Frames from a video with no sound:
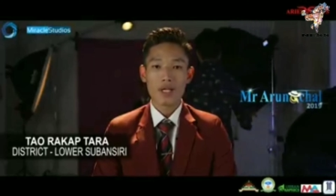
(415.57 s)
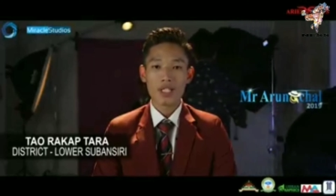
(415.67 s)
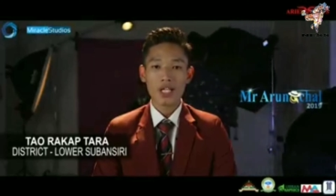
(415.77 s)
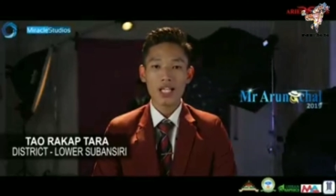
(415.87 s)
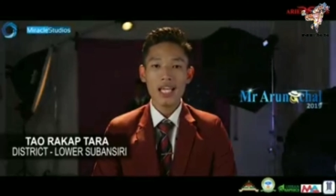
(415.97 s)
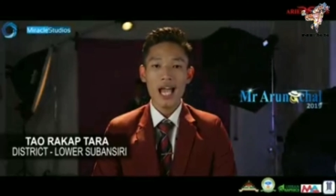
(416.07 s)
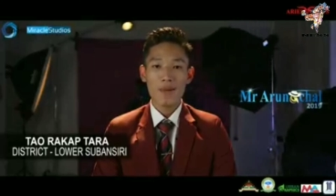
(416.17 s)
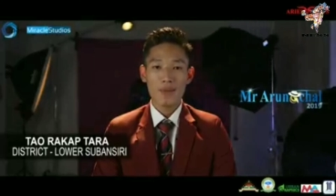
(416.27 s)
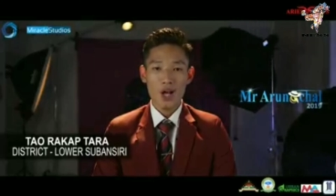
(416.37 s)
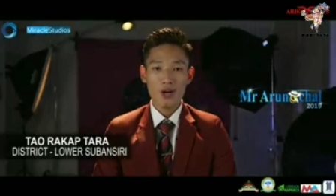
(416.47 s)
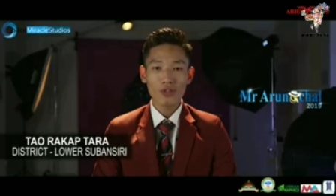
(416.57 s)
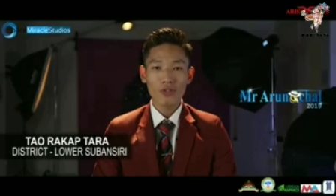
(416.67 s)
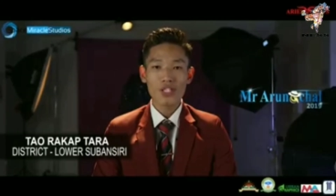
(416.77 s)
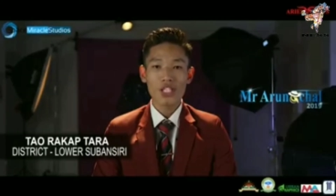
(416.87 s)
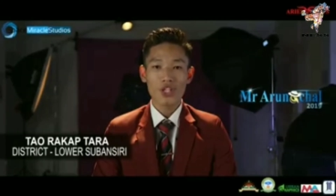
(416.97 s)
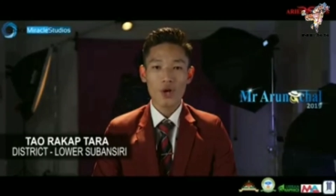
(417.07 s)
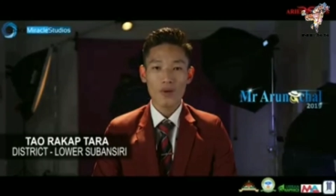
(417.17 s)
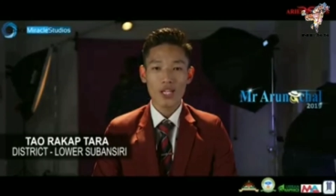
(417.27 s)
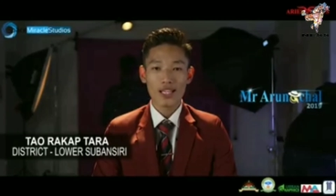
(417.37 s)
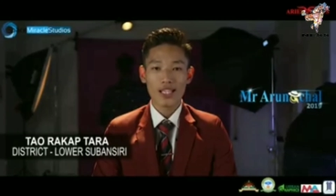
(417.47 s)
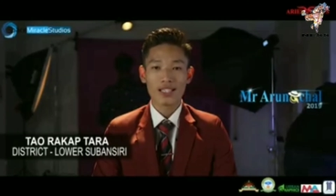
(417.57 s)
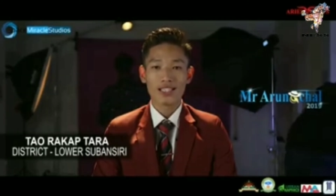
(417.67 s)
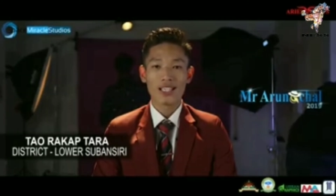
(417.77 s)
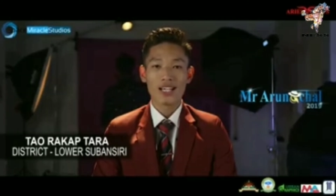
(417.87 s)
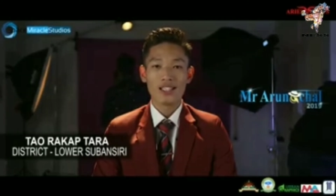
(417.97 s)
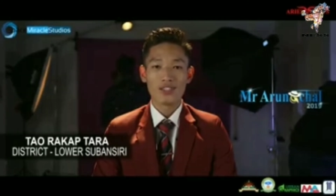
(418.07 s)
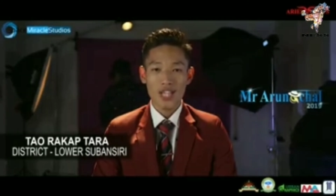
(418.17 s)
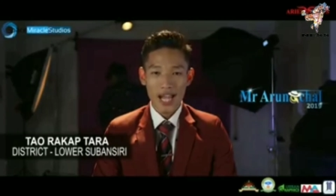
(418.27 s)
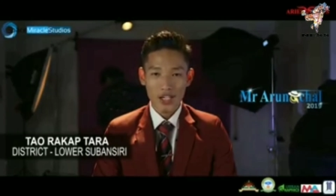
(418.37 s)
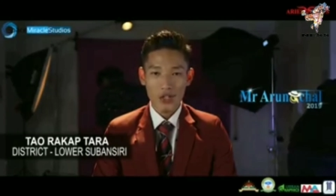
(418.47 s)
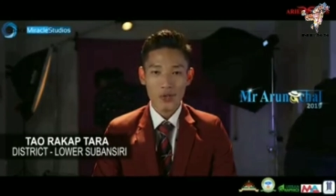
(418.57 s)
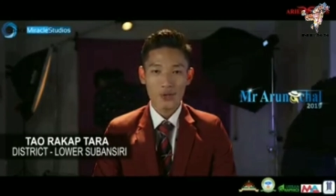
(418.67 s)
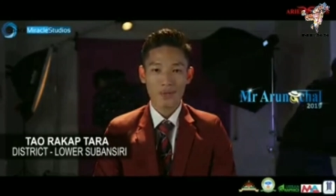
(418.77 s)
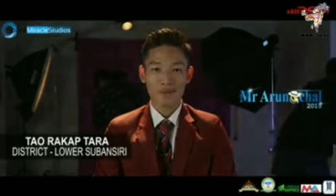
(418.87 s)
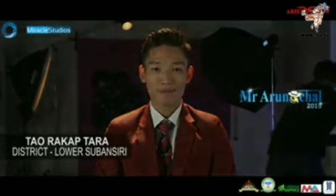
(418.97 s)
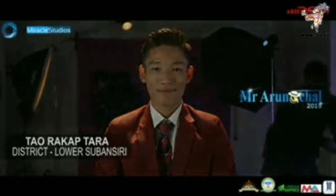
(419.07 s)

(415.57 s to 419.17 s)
Basically, I belong to Nishi community. Thank you.